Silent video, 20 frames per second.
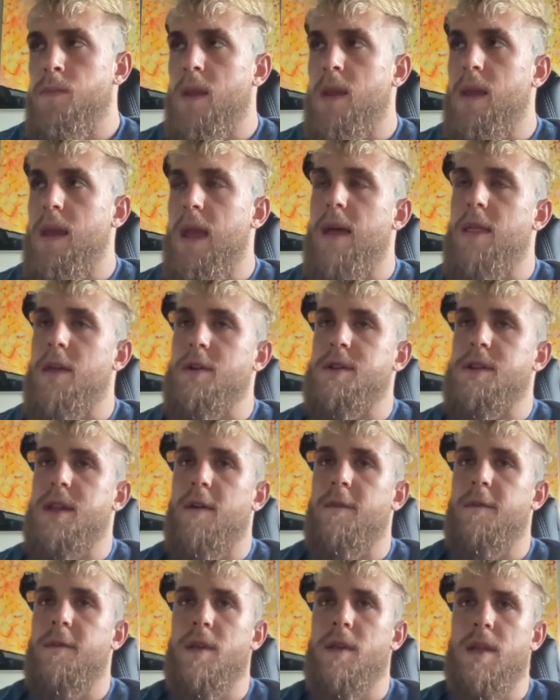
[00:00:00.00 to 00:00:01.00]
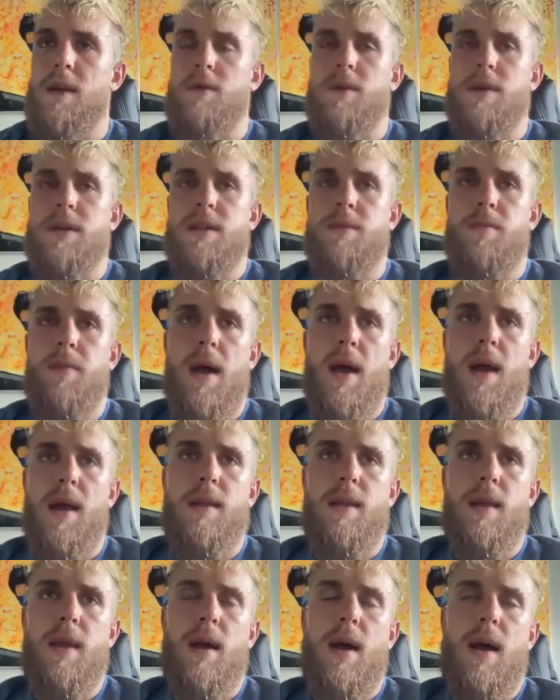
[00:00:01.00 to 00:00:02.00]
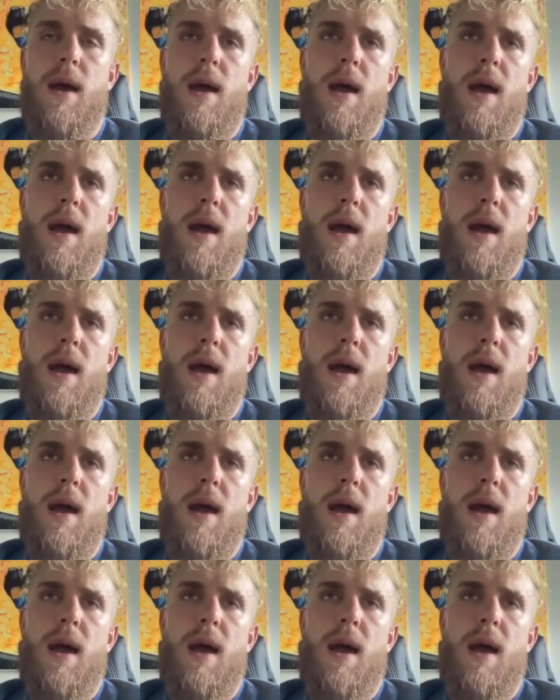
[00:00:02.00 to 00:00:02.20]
Yeah, there's definitely respect. I,